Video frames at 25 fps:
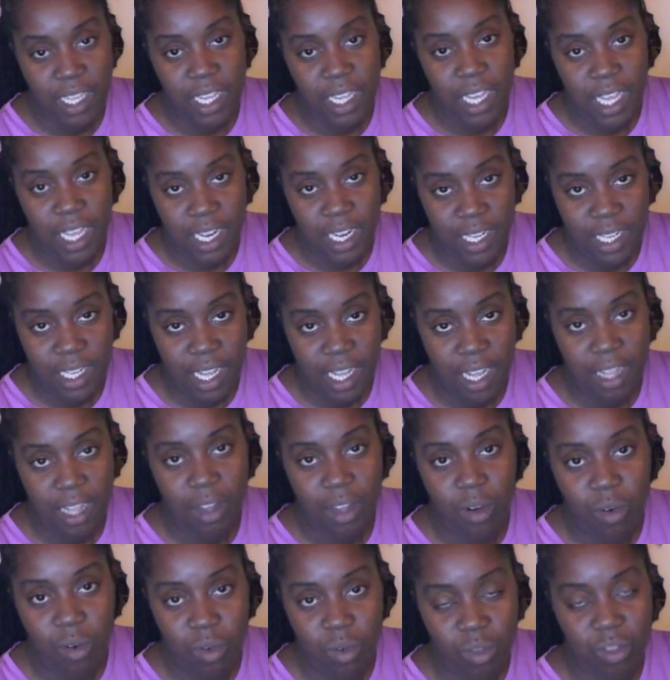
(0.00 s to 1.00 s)
in that
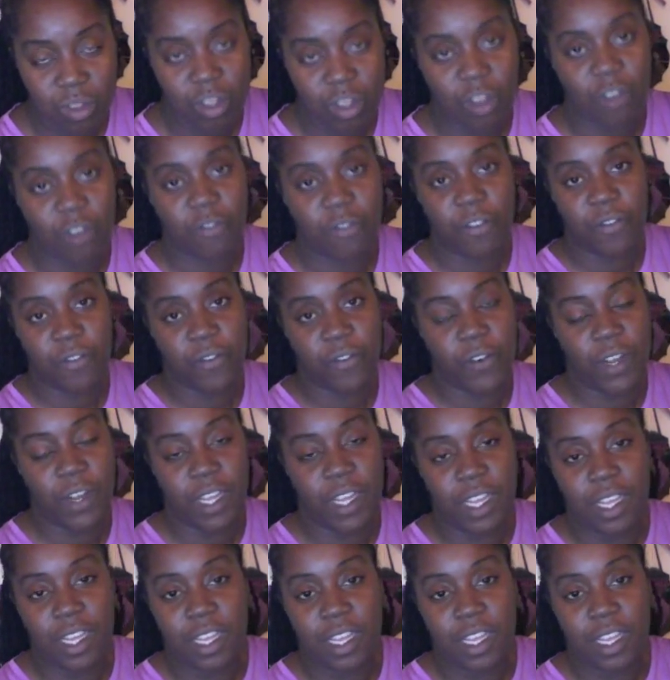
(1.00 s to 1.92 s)
also for free.